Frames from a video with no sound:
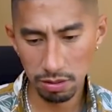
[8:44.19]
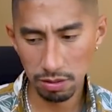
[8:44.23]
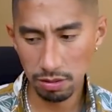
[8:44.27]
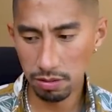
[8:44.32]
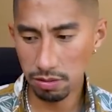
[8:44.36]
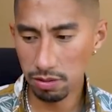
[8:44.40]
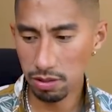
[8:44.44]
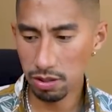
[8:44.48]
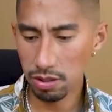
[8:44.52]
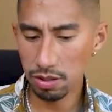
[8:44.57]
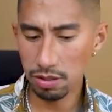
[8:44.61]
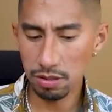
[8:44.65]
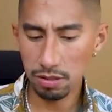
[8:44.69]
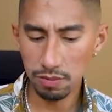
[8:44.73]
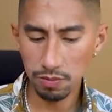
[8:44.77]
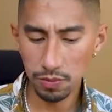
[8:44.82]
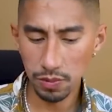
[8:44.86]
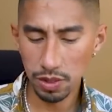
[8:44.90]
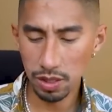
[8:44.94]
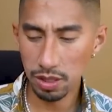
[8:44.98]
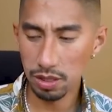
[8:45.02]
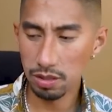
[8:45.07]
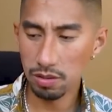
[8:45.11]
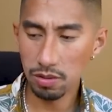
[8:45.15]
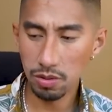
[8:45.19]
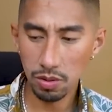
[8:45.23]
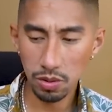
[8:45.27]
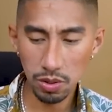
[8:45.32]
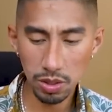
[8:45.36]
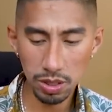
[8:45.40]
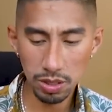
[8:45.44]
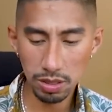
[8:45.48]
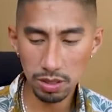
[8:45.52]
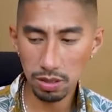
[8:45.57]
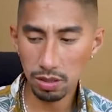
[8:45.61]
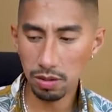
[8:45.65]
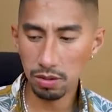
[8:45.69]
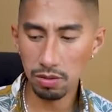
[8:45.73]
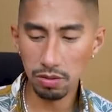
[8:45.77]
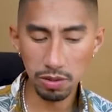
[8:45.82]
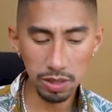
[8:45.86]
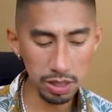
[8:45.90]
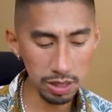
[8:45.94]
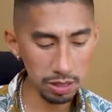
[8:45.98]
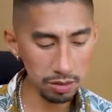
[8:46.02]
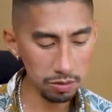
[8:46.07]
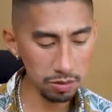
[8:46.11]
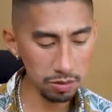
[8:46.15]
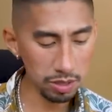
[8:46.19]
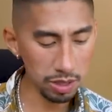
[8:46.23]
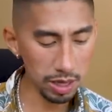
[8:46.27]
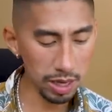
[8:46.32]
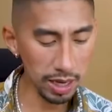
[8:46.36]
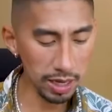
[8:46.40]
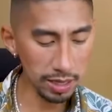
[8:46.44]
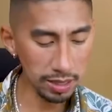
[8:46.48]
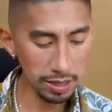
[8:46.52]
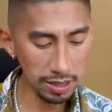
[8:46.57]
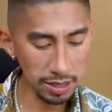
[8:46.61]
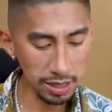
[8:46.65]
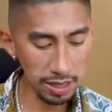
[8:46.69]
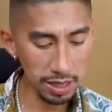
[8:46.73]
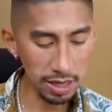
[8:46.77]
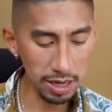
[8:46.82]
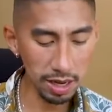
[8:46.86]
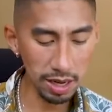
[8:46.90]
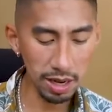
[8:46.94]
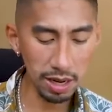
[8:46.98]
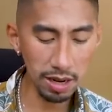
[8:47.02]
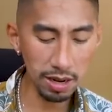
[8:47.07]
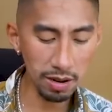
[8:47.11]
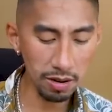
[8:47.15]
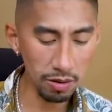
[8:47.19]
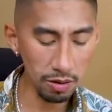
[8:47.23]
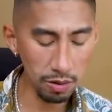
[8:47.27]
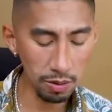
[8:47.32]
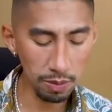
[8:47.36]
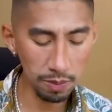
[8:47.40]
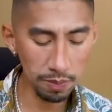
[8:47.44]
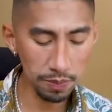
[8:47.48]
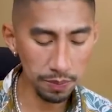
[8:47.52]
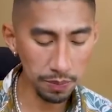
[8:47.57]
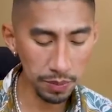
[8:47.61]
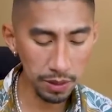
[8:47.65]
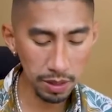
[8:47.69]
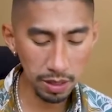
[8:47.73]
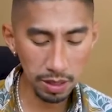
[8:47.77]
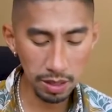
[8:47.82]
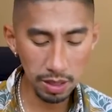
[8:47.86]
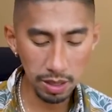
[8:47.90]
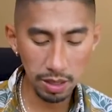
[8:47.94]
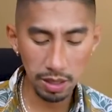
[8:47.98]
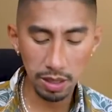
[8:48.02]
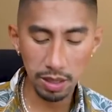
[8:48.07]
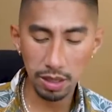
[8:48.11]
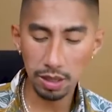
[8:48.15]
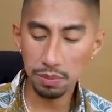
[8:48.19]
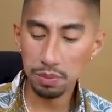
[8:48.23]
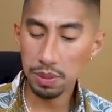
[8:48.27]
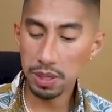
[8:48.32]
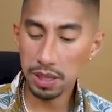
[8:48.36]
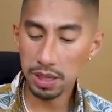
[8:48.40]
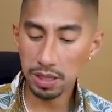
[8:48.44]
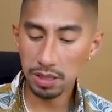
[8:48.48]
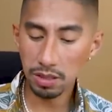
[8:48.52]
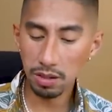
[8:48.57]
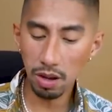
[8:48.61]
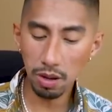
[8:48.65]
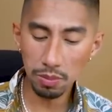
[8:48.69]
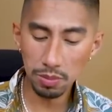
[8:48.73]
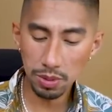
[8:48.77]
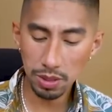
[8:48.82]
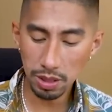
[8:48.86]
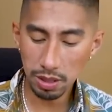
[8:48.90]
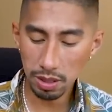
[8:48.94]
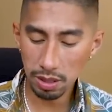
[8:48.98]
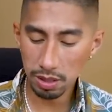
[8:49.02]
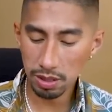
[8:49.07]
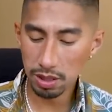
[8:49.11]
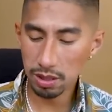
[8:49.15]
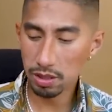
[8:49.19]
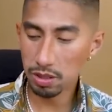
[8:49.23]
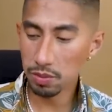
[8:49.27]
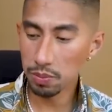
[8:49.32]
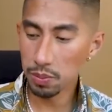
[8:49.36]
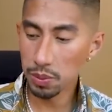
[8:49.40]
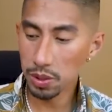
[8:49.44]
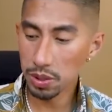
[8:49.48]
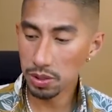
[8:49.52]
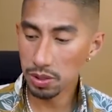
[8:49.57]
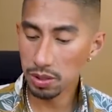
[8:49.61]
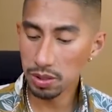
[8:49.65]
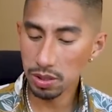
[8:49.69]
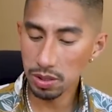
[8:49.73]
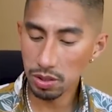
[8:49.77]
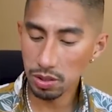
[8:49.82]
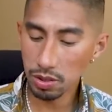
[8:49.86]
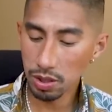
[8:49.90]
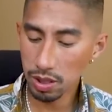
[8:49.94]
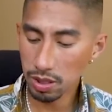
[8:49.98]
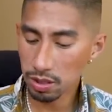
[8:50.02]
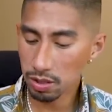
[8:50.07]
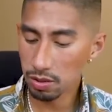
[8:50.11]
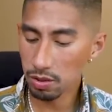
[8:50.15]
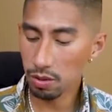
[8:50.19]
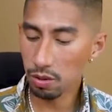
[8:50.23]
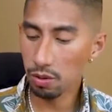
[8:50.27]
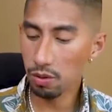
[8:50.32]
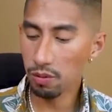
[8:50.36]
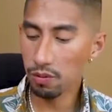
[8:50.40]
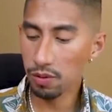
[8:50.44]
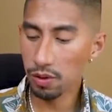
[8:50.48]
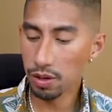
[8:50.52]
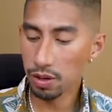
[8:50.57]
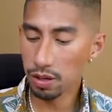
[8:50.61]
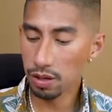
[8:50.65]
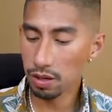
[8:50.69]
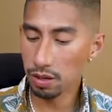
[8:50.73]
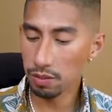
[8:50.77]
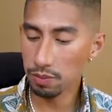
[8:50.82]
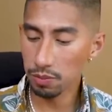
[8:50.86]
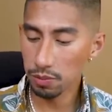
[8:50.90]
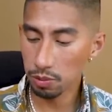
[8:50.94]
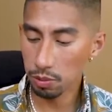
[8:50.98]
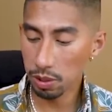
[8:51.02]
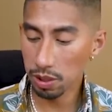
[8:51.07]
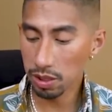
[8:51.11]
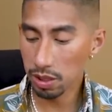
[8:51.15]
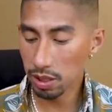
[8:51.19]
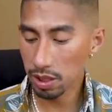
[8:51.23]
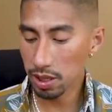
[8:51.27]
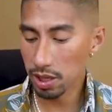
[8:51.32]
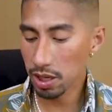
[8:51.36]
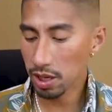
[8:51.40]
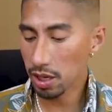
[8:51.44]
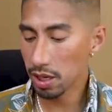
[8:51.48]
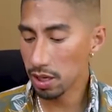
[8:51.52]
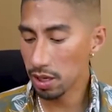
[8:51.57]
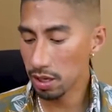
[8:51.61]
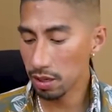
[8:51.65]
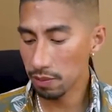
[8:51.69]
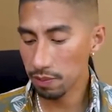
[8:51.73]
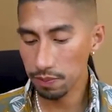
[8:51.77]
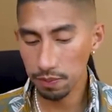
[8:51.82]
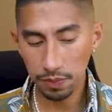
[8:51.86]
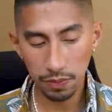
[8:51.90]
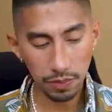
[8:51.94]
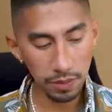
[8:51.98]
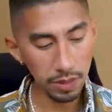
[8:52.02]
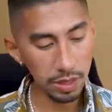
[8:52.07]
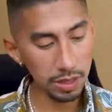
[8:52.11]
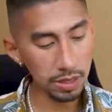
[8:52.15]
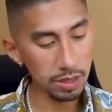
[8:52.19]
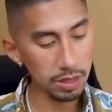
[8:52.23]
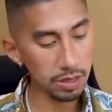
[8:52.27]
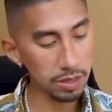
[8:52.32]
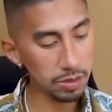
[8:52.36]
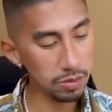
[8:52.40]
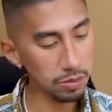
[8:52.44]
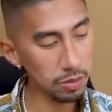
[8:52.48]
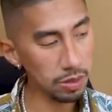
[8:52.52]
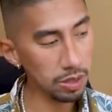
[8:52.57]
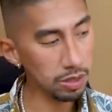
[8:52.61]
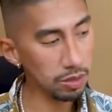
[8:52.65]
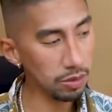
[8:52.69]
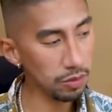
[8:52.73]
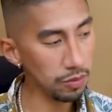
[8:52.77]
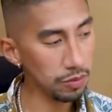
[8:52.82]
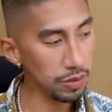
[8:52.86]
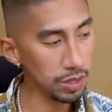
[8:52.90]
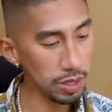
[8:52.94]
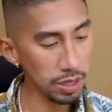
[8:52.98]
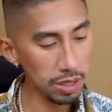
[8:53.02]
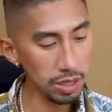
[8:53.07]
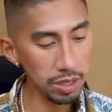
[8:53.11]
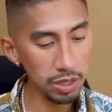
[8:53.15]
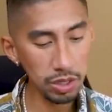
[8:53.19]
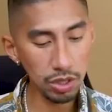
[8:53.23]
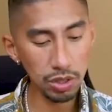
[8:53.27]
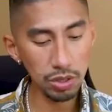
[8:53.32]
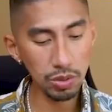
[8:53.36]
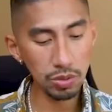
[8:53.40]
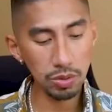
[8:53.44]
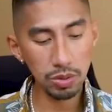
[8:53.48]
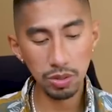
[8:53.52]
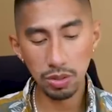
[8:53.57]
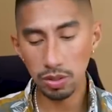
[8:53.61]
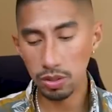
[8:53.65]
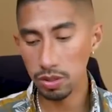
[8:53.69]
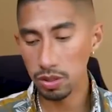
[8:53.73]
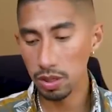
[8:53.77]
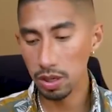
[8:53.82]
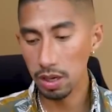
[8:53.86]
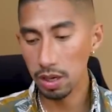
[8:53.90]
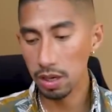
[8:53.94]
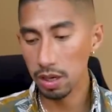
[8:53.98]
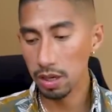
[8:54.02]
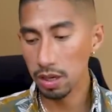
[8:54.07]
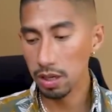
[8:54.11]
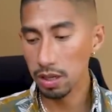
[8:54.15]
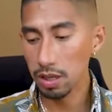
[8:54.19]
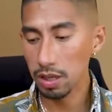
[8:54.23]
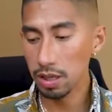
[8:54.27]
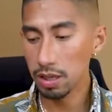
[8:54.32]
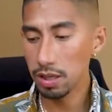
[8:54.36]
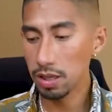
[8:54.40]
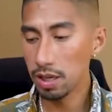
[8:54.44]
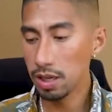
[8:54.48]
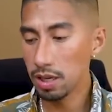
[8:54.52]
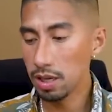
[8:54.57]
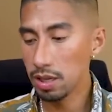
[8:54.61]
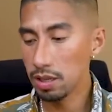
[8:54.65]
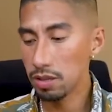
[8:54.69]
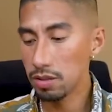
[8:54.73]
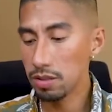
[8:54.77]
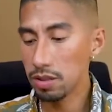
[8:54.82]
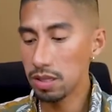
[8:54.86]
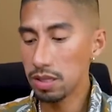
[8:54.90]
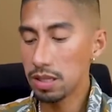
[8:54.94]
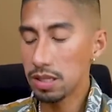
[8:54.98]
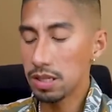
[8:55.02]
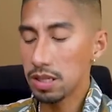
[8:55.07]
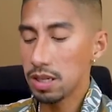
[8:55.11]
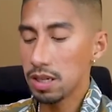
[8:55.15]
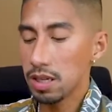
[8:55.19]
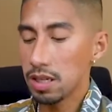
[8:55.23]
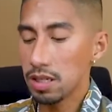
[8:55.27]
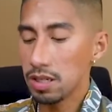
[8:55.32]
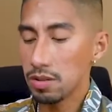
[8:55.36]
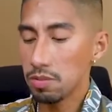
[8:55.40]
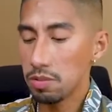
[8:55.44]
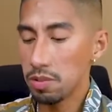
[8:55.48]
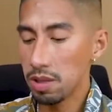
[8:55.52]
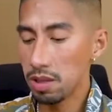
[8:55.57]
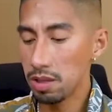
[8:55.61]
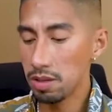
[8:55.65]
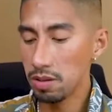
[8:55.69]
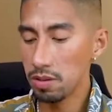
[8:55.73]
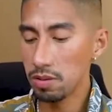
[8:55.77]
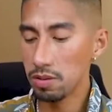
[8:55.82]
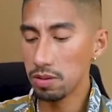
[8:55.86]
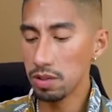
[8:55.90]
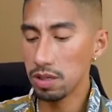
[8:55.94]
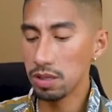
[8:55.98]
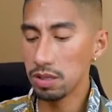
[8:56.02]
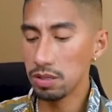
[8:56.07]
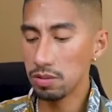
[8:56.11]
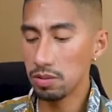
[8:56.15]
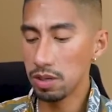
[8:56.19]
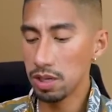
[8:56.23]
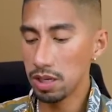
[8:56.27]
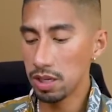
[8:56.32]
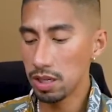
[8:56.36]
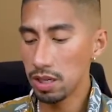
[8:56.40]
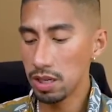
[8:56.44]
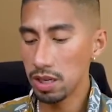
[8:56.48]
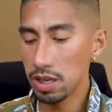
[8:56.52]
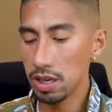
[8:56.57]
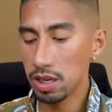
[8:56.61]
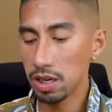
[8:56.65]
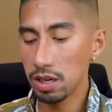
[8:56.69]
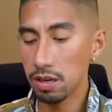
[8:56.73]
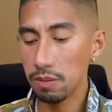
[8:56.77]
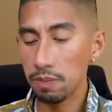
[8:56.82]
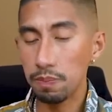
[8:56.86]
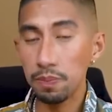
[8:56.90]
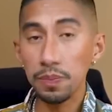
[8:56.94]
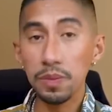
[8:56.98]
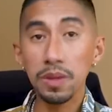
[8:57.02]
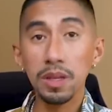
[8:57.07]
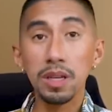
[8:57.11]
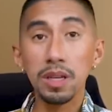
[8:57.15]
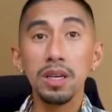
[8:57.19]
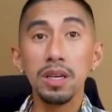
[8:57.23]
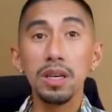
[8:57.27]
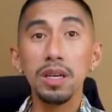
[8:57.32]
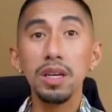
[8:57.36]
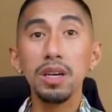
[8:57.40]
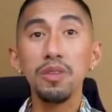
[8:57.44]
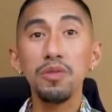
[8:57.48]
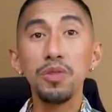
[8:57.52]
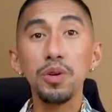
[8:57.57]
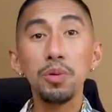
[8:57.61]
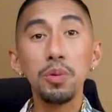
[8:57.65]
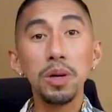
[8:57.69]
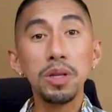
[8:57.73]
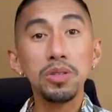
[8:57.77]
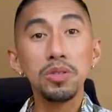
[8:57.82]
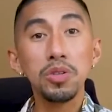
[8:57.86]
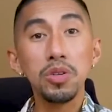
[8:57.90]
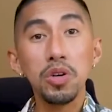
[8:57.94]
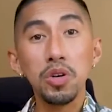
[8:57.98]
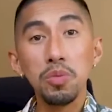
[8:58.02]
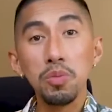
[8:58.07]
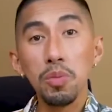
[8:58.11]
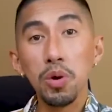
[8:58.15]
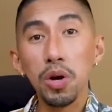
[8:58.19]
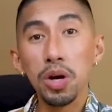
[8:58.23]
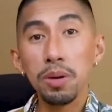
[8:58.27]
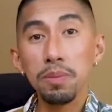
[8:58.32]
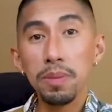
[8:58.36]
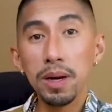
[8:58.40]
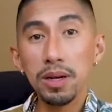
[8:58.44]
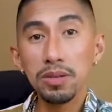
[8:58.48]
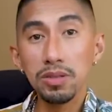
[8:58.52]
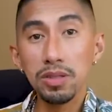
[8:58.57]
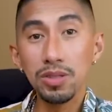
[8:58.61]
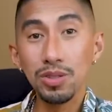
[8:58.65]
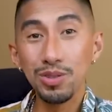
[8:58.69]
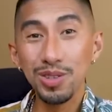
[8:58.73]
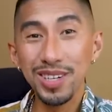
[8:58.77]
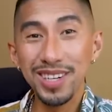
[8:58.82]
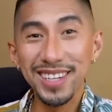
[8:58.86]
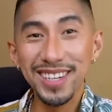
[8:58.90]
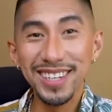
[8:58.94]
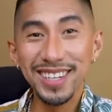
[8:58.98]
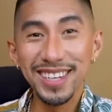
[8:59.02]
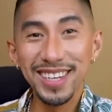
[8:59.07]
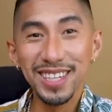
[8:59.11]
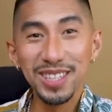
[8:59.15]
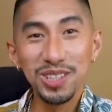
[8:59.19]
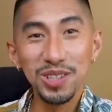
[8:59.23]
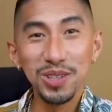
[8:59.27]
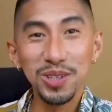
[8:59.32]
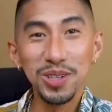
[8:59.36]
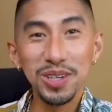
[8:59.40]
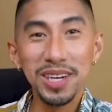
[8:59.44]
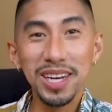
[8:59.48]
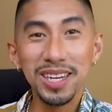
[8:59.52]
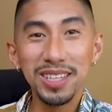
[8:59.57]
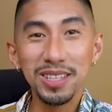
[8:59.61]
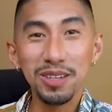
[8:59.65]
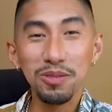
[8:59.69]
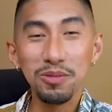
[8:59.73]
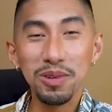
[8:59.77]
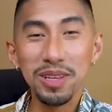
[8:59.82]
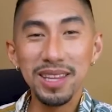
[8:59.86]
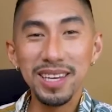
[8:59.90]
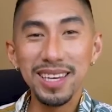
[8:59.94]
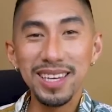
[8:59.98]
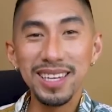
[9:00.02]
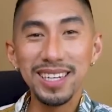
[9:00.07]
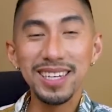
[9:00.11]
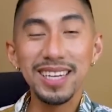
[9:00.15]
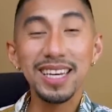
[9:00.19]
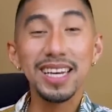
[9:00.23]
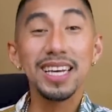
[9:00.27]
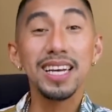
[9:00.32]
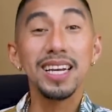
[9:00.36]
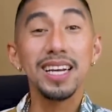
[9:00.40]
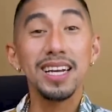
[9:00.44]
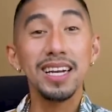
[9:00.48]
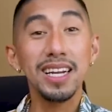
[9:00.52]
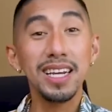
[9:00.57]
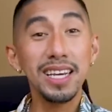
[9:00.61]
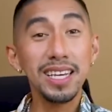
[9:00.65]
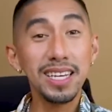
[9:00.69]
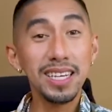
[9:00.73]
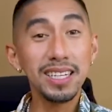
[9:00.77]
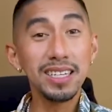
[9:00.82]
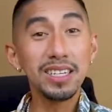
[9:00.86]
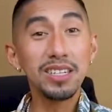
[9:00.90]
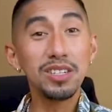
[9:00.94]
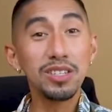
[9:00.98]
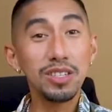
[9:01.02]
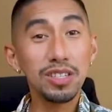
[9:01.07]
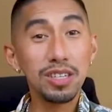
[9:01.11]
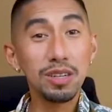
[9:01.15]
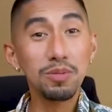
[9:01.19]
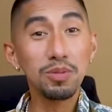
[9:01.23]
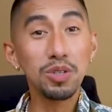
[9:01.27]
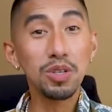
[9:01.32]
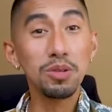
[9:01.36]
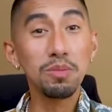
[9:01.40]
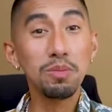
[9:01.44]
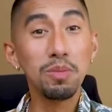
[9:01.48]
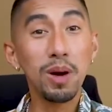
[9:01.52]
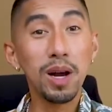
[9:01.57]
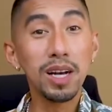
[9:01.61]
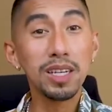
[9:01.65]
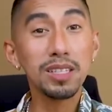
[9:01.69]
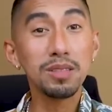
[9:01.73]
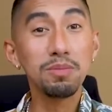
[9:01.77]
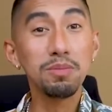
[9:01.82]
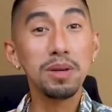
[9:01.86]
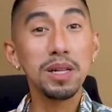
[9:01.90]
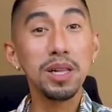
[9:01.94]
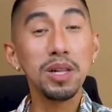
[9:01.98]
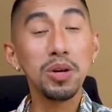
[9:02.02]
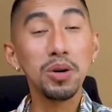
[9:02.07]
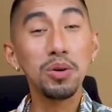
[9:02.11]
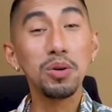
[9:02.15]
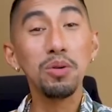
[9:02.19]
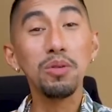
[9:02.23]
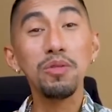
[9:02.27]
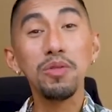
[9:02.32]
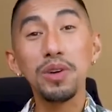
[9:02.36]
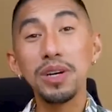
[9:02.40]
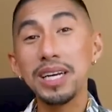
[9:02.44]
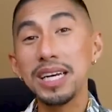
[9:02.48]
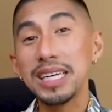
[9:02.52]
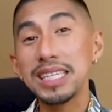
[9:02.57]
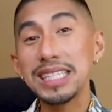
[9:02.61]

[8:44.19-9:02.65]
Okay. King of Coins. All right. Well, I see now the biggest obstacle that your person is trying to overcome, well, clearly, this is one of the issues that they need to discuss with you is right here. If you want to know more about this reading and you're connecting with it, link in the description box below for the